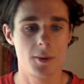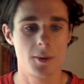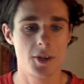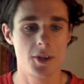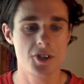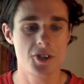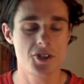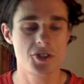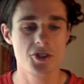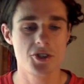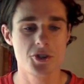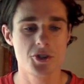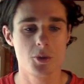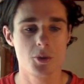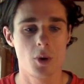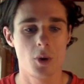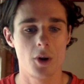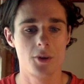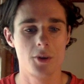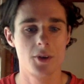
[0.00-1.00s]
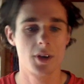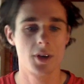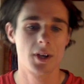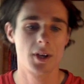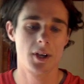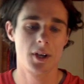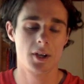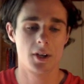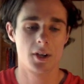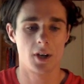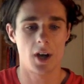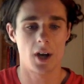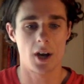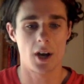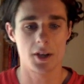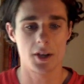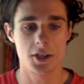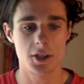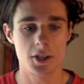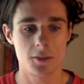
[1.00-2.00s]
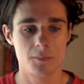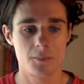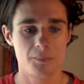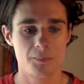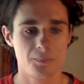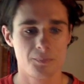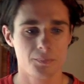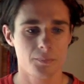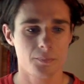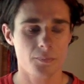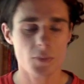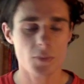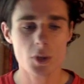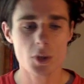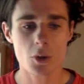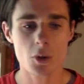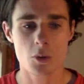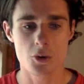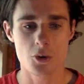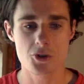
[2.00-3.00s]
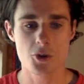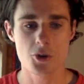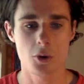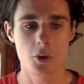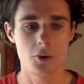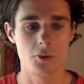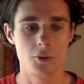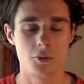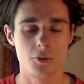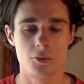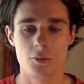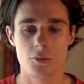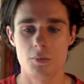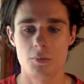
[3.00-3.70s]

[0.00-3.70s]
But this is the squad for sort of